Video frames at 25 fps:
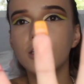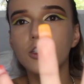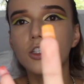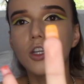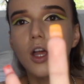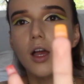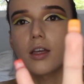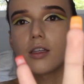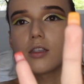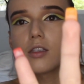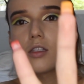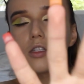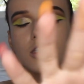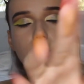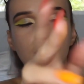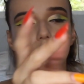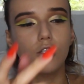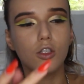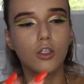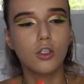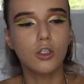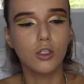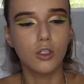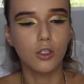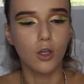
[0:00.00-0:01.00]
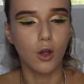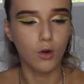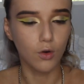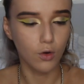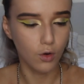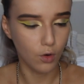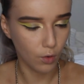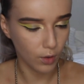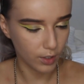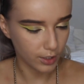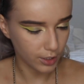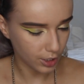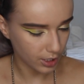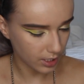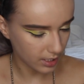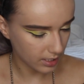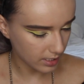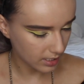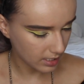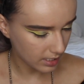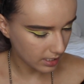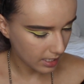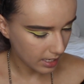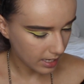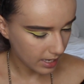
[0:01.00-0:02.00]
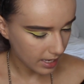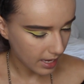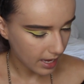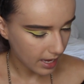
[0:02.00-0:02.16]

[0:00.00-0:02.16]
just so gorgeous.